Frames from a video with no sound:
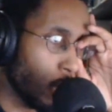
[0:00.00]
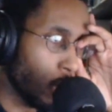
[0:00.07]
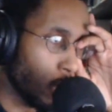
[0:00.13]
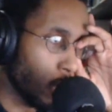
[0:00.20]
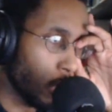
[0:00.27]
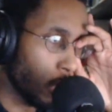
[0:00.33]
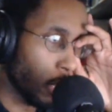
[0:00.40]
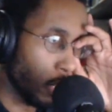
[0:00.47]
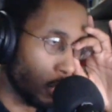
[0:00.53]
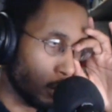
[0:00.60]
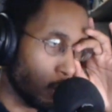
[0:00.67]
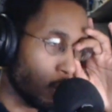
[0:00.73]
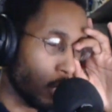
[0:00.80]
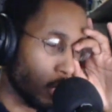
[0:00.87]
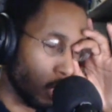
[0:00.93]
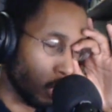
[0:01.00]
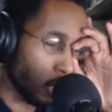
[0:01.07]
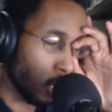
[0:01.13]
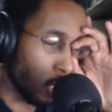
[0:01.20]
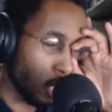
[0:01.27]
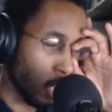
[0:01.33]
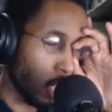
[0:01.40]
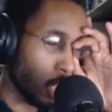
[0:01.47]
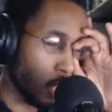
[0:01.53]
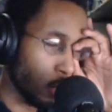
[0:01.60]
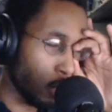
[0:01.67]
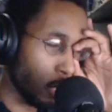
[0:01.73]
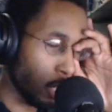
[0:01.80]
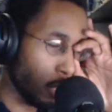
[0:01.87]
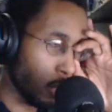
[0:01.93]
okay,
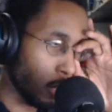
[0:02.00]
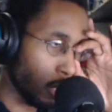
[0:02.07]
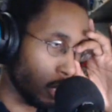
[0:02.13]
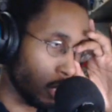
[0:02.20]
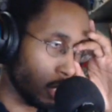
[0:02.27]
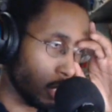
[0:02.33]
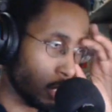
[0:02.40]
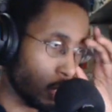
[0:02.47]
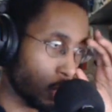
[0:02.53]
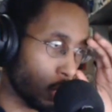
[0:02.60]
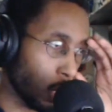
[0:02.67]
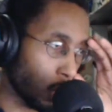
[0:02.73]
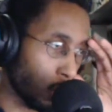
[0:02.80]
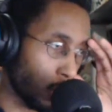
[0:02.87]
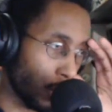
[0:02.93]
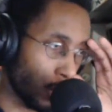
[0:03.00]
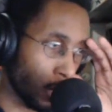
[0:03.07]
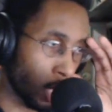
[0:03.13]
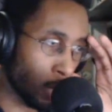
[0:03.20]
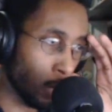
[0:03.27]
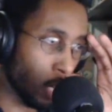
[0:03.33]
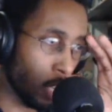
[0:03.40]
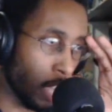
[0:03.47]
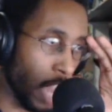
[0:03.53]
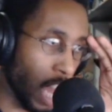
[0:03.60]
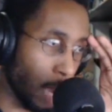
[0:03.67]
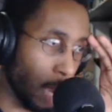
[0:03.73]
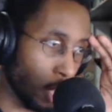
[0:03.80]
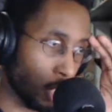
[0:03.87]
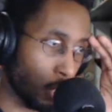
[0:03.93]
here it is. It's Shelter is a 6-minute
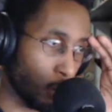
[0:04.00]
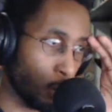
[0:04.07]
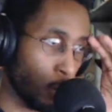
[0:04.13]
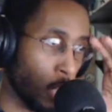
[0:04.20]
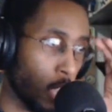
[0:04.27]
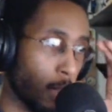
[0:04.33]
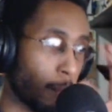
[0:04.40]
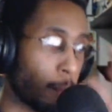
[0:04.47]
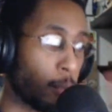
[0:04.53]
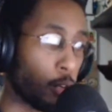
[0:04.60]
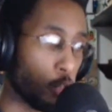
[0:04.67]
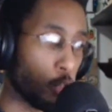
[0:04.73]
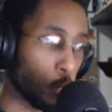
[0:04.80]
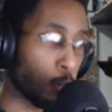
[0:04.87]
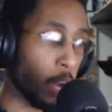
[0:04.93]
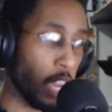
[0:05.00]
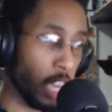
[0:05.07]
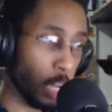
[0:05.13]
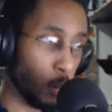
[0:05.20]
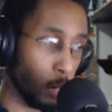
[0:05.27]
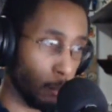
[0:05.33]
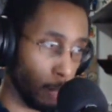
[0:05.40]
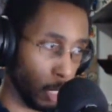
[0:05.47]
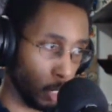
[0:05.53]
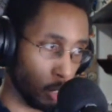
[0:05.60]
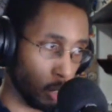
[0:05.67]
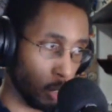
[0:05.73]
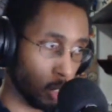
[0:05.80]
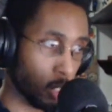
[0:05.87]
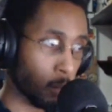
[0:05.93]
animation produced by
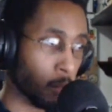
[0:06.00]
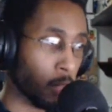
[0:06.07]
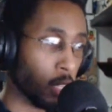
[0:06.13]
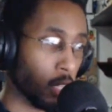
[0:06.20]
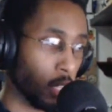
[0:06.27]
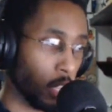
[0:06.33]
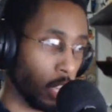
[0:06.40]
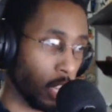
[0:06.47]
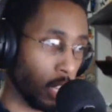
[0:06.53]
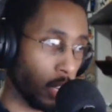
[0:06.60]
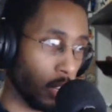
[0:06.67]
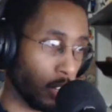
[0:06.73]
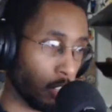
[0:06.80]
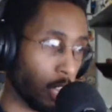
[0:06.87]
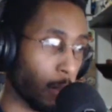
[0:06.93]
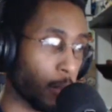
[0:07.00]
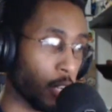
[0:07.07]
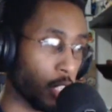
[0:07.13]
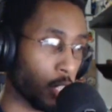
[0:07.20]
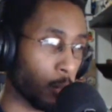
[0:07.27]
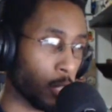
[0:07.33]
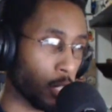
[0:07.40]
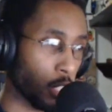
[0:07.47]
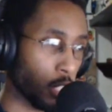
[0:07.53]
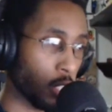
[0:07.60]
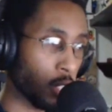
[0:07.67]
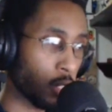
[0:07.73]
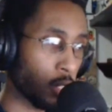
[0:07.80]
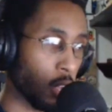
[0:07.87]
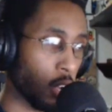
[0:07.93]
A1 Pictures and accompanied
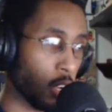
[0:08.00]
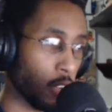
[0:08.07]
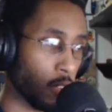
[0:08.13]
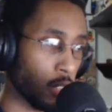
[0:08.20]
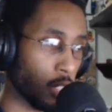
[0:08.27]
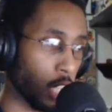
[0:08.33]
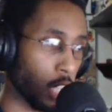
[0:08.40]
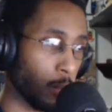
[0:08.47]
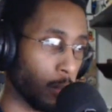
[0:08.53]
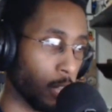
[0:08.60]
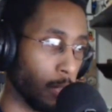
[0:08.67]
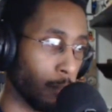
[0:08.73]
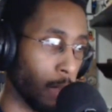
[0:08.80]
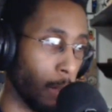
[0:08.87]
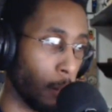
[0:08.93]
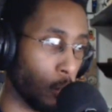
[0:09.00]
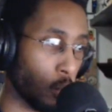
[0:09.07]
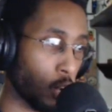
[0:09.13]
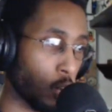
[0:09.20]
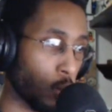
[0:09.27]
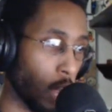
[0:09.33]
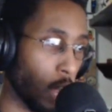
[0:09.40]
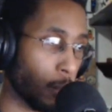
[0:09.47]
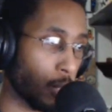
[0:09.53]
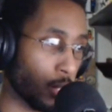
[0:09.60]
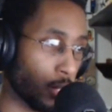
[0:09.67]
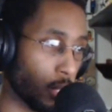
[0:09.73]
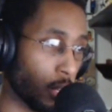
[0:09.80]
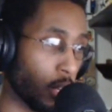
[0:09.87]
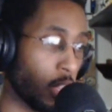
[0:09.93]
to the song of the same name by Porter
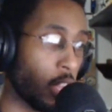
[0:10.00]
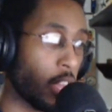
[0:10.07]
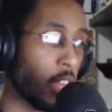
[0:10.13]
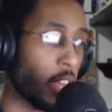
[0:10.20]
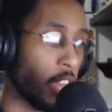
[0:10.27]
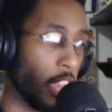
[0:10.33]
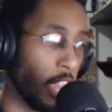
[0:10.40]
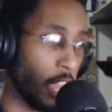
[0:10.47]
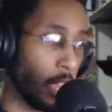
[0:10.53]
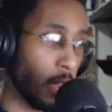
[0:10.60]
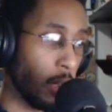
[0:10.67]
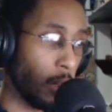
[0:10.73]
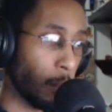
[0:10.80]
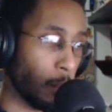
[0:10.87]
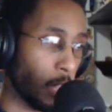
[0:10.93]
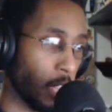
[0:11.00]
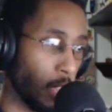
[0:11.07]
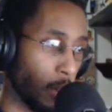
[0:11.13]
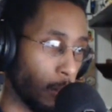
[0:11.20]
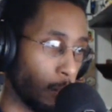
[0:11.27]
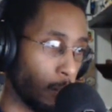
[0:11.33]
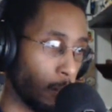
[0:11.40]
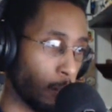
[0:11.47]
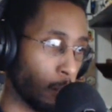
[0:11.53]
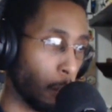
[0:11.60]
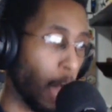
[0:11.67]
Robinson and